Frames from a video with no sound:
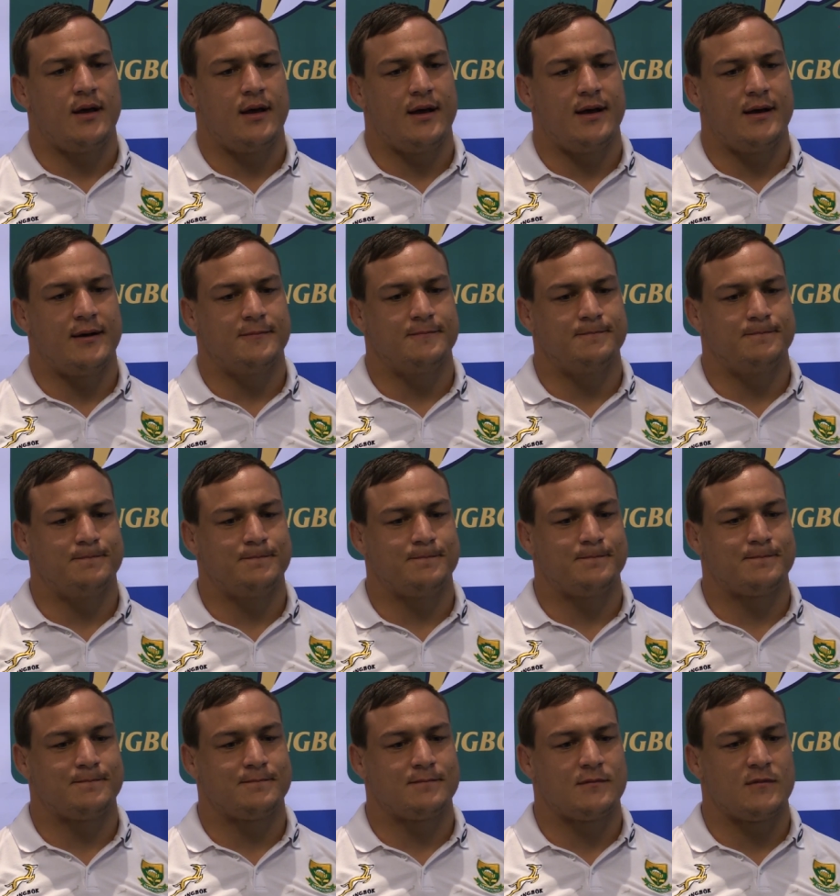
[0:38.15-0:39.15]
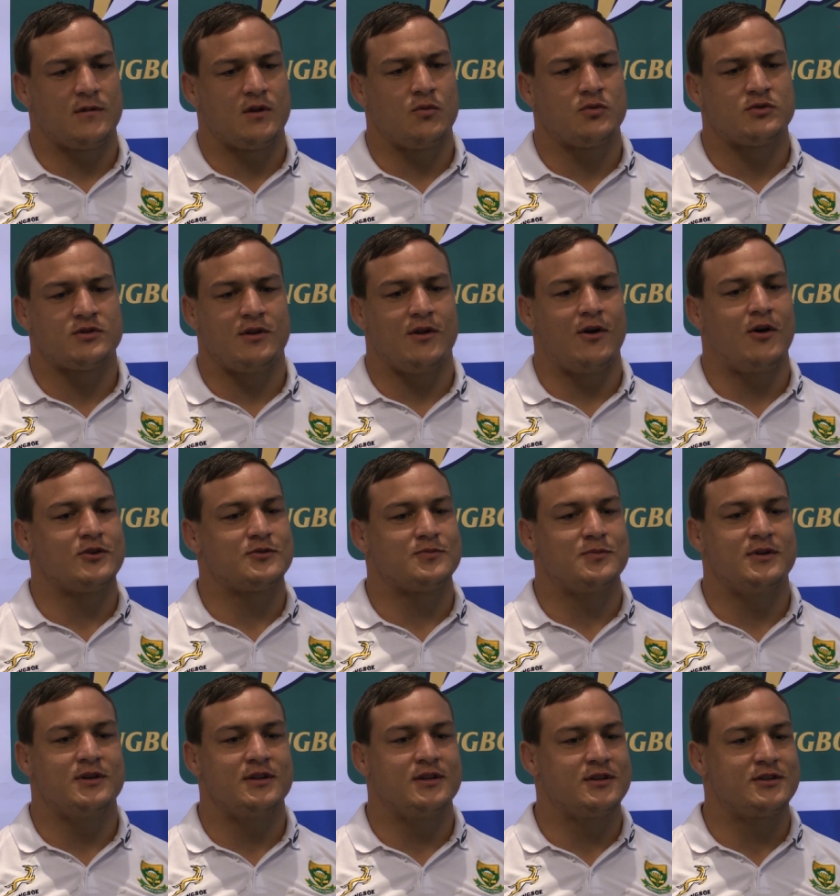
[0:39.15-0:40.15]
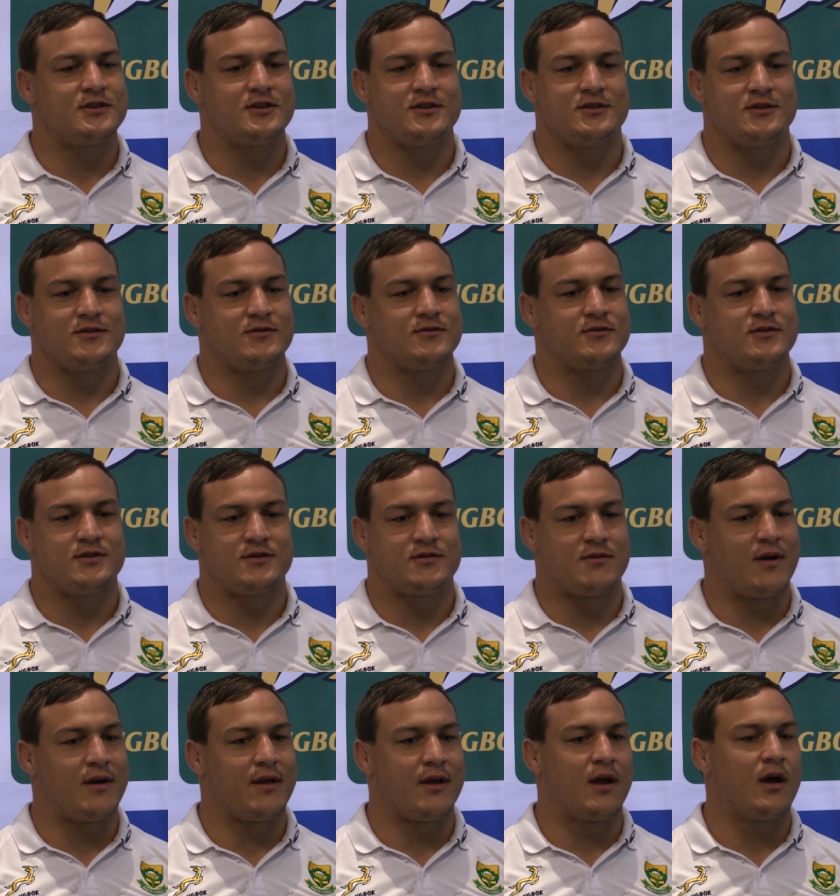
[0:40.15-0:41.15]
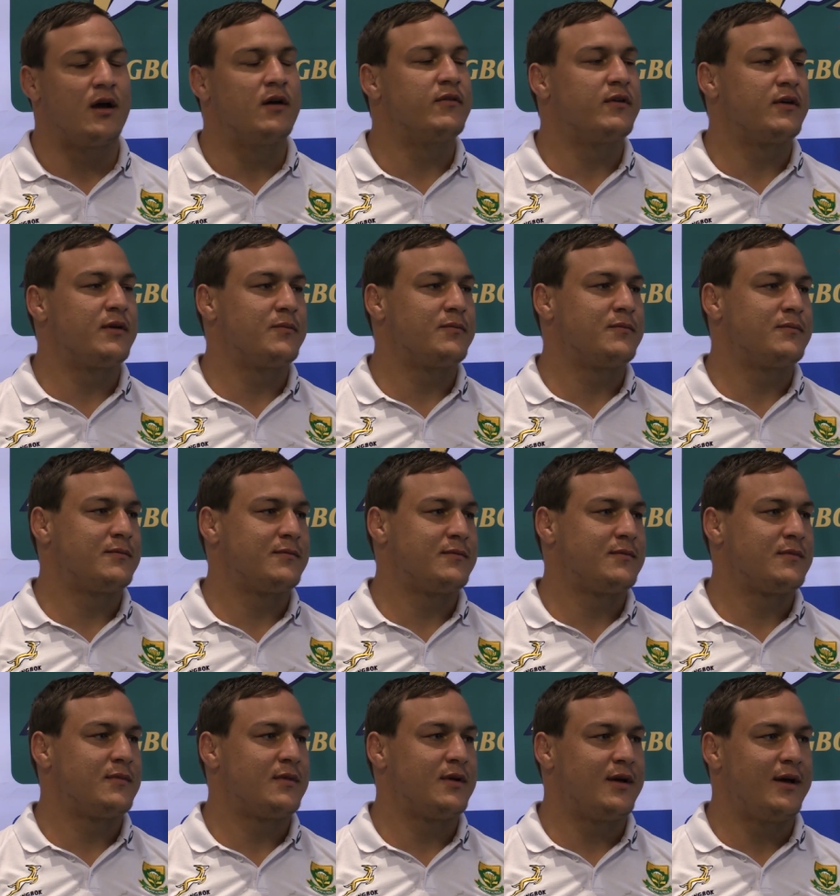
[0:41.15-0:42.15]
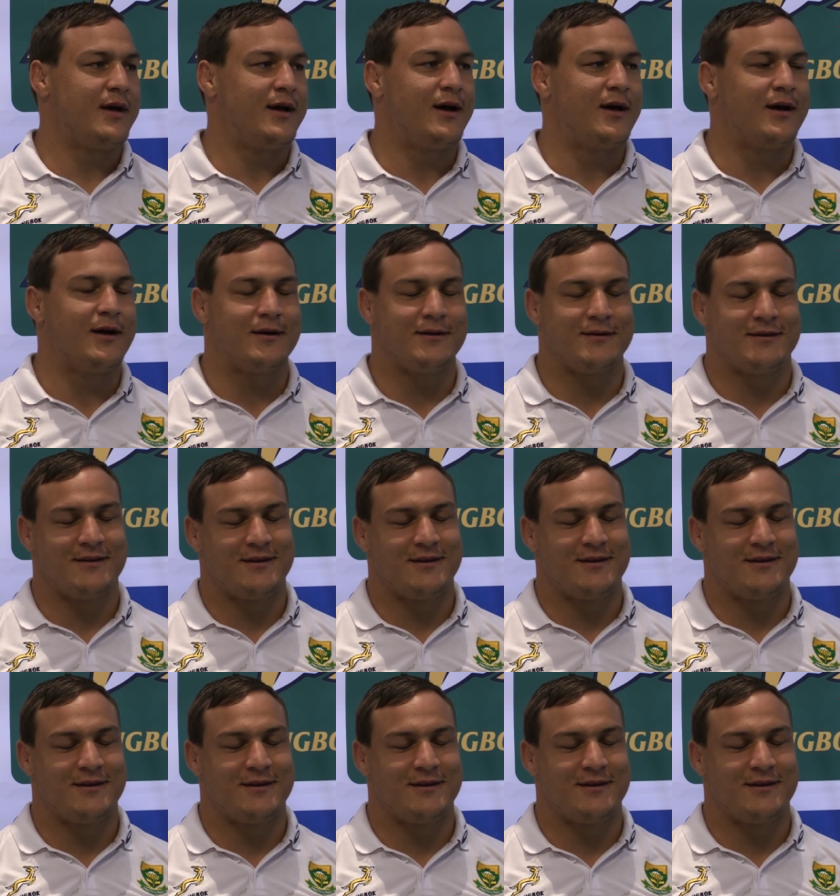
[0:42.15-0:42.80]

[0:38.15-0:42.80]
Um, it was a last minute decision just running over him. Uh,